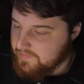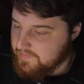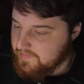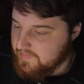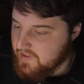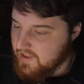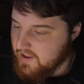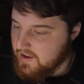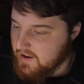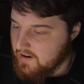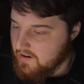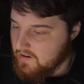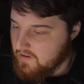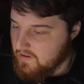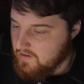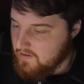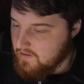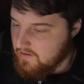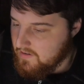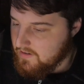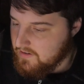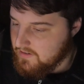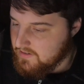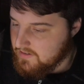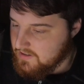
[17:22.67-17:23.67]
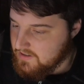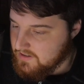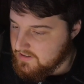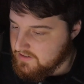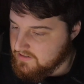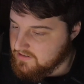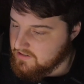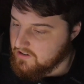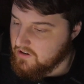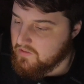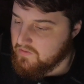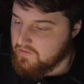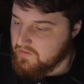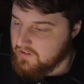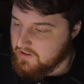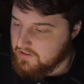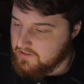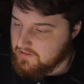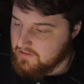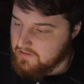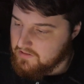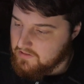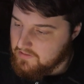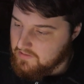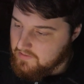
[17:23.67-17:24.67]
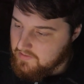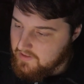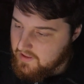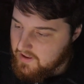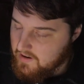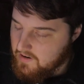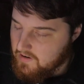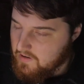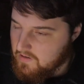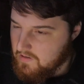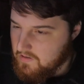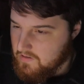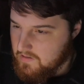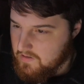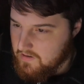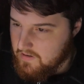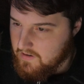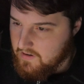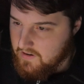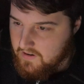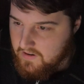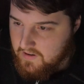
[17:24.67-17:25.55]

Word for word: they are selfless, they are